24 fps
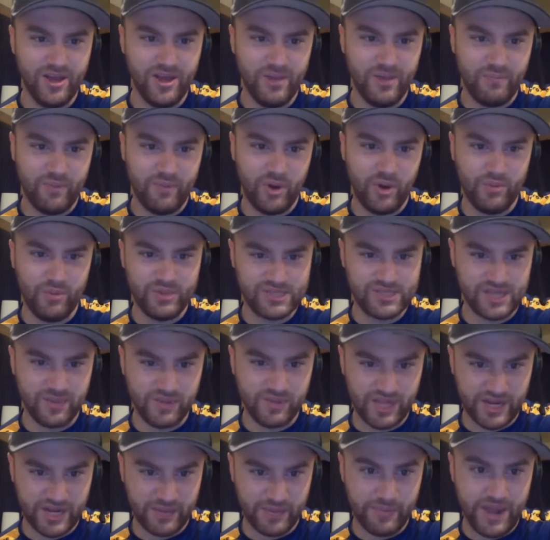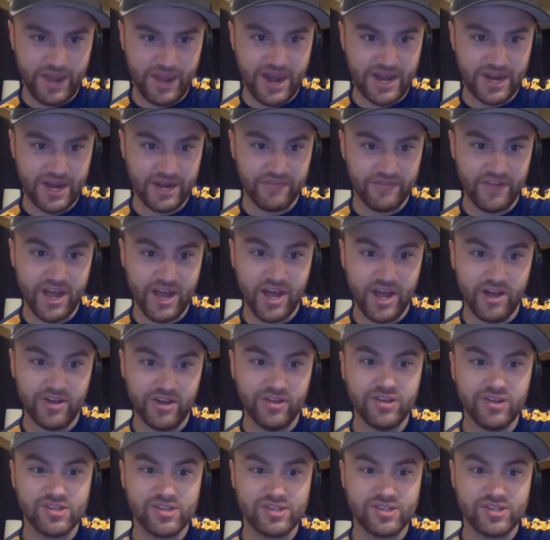Bowman's coming like a bat out of hell, so